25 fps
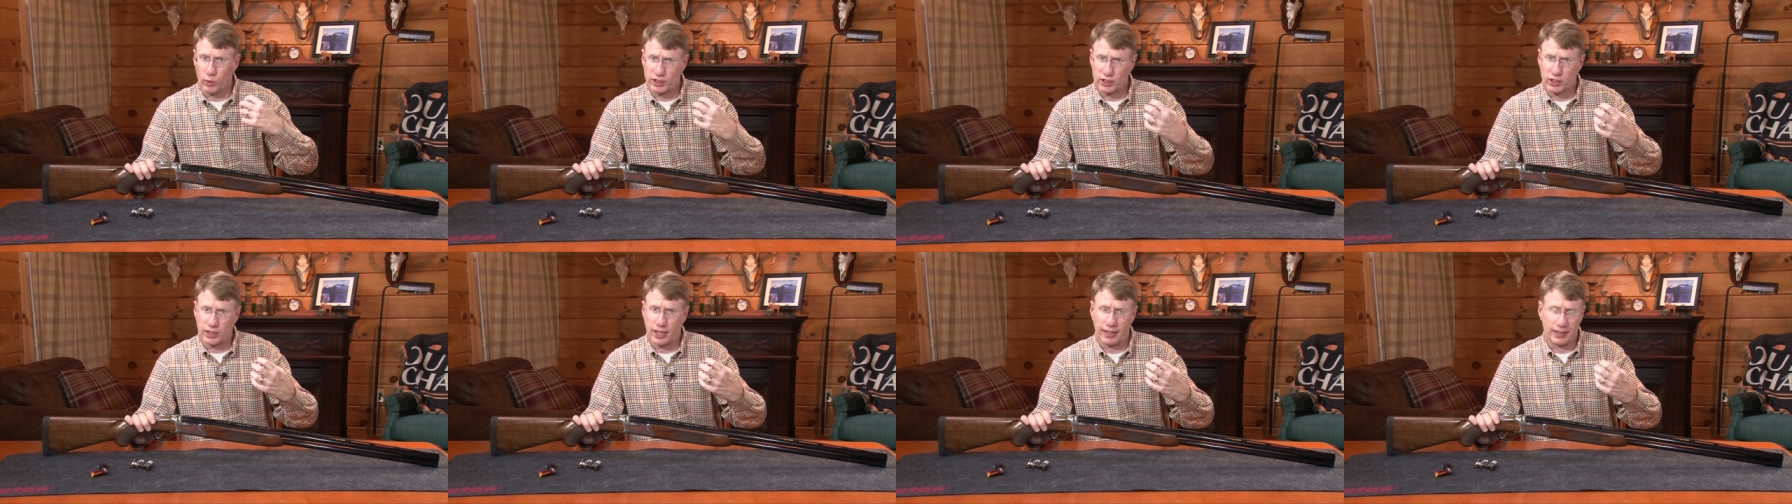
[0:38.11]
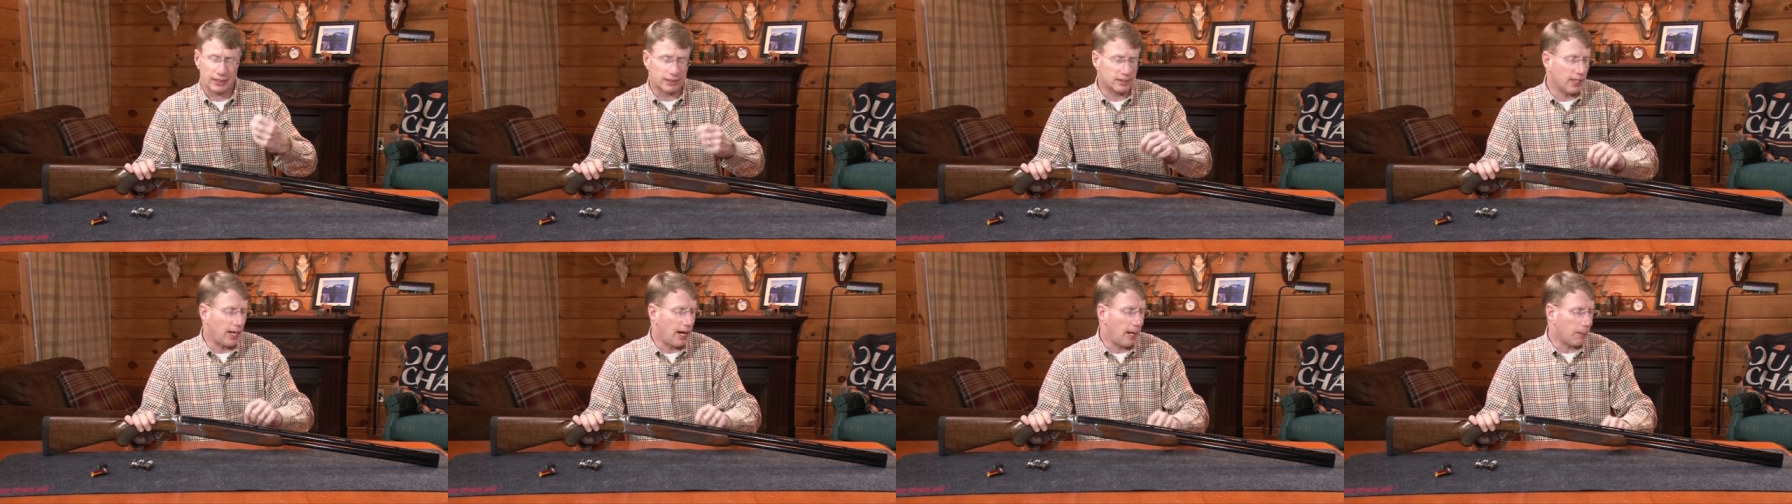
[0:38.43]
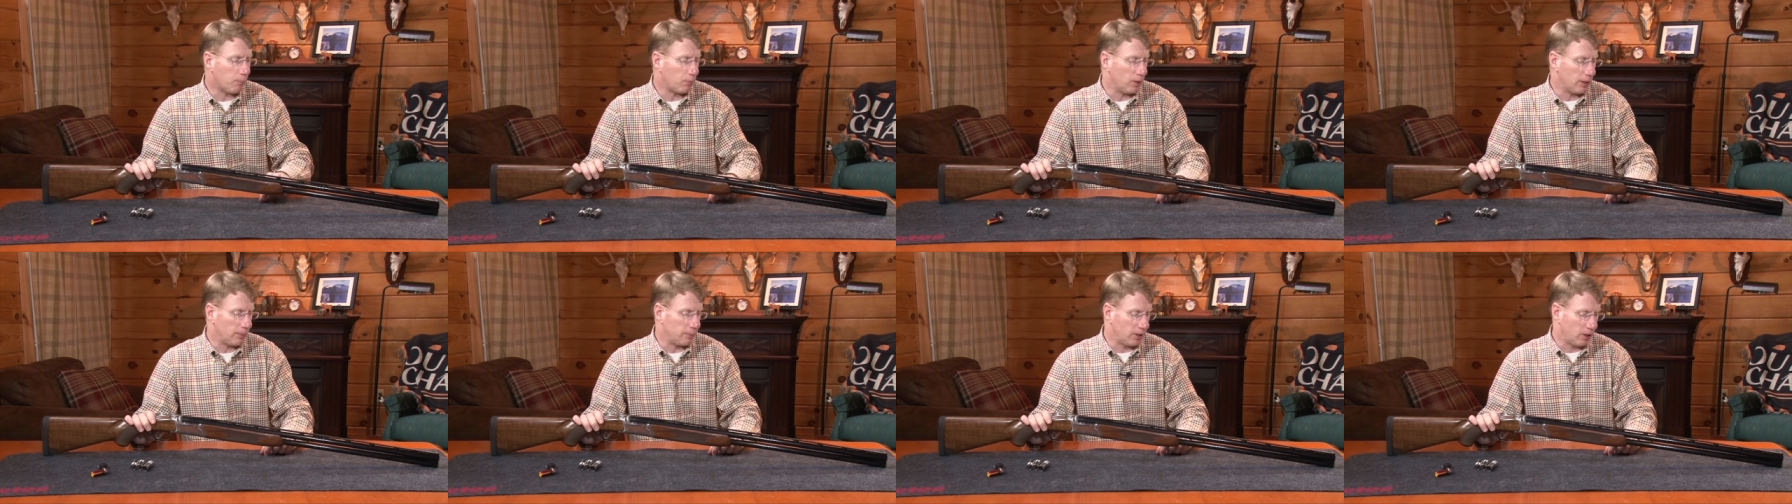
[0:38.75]
which kind of
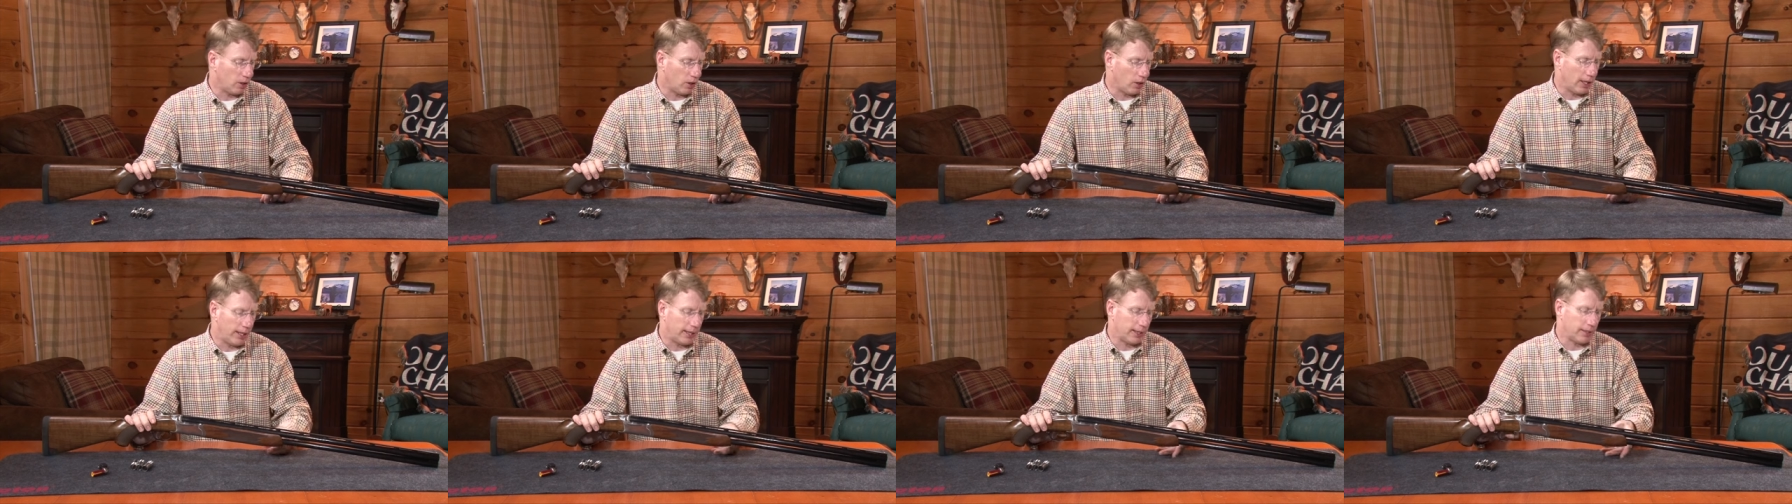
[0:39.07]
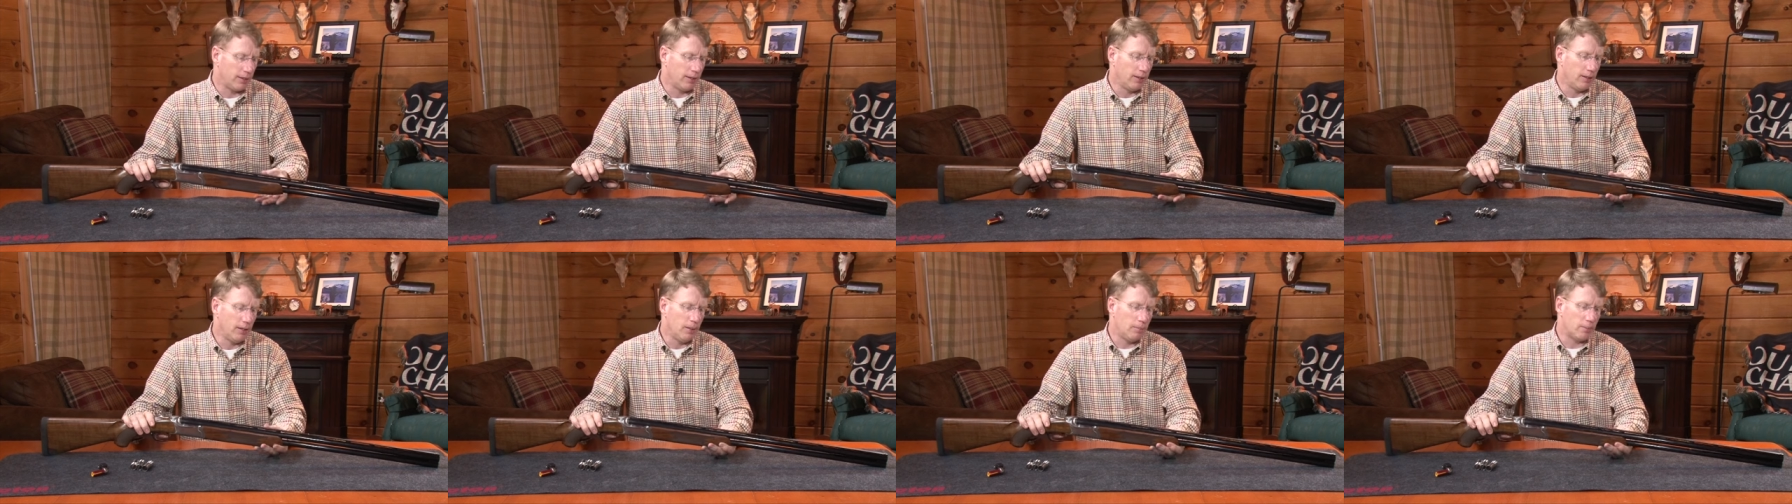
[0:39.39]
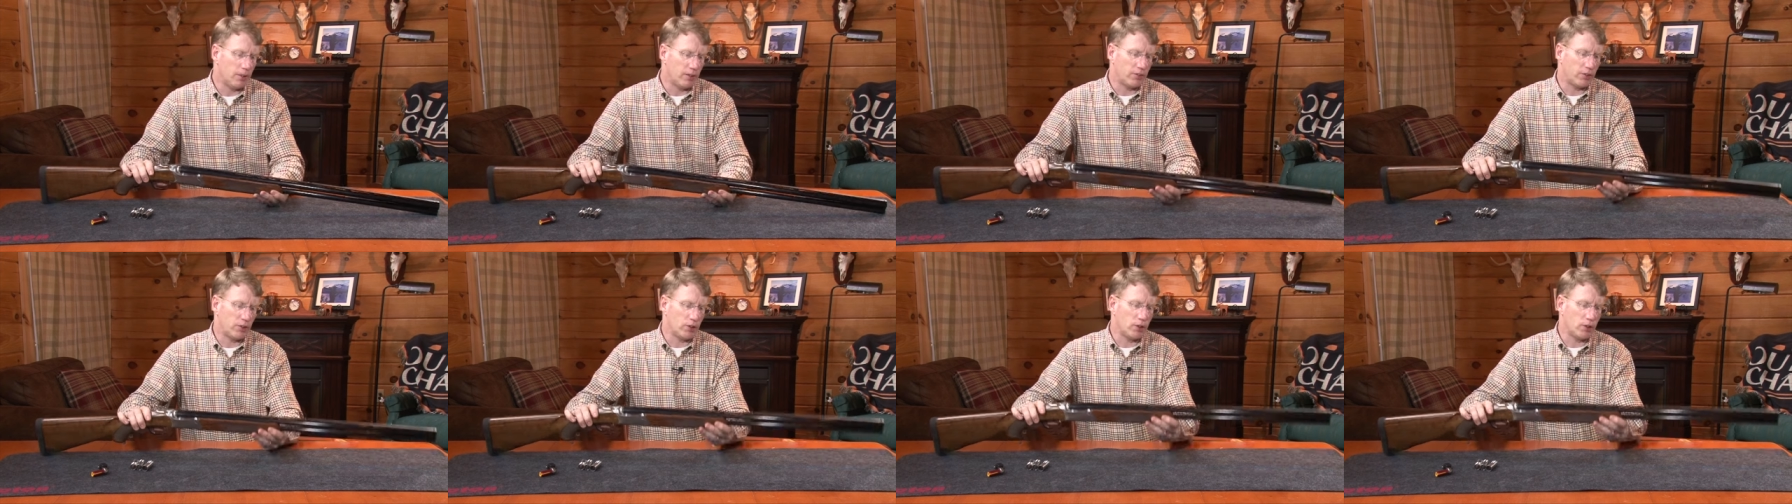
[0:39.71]
top rib you'd like. But if